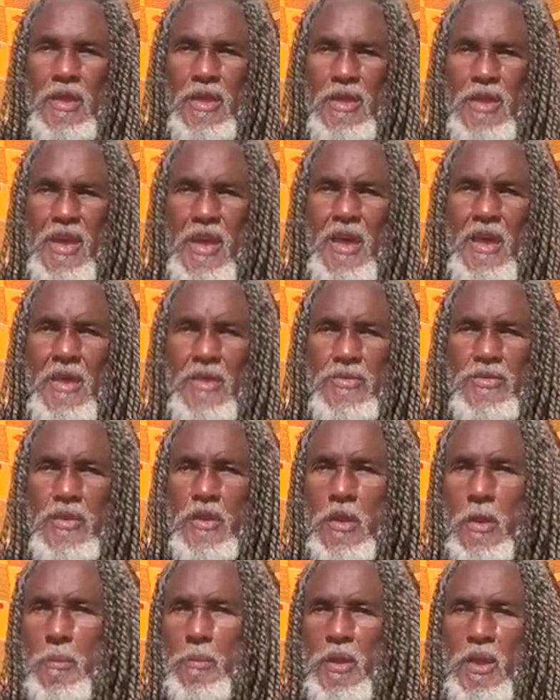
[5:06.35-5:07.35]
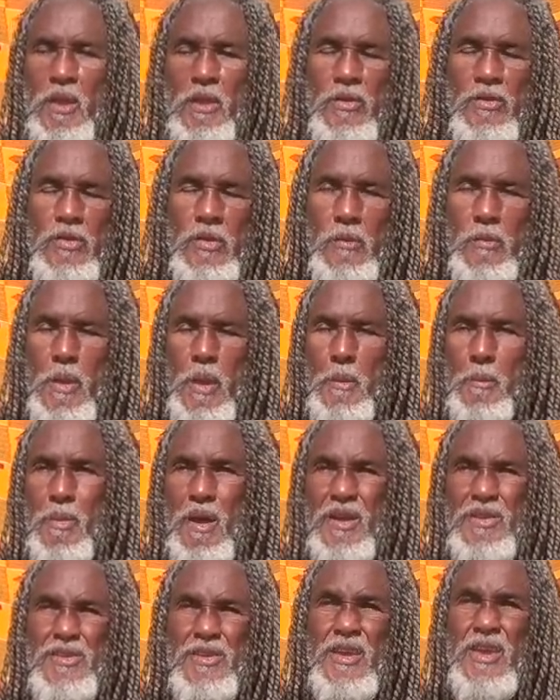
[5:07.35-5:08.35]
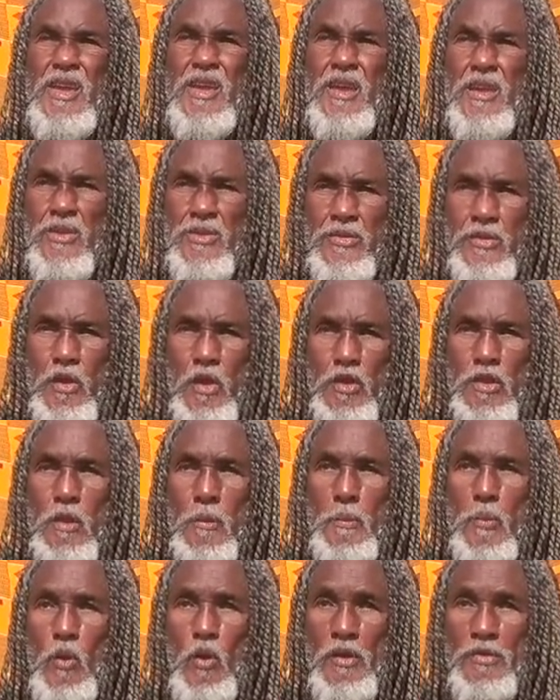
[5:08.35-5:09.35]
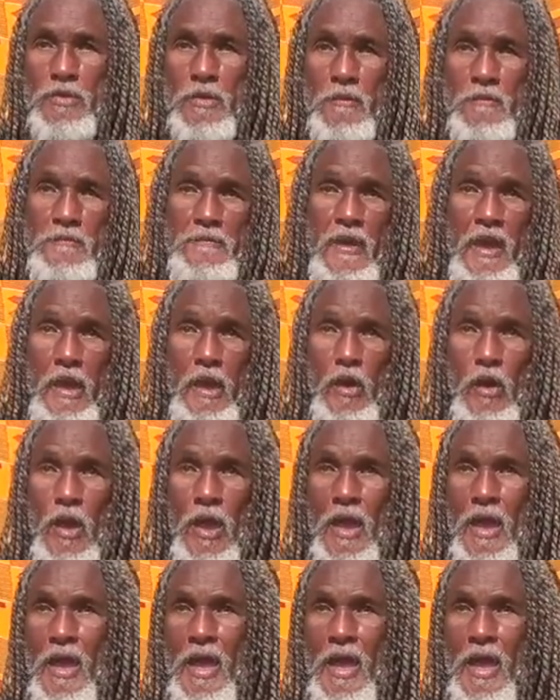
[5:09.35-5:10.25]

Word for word: Yes, it appears to be much easier to point the finger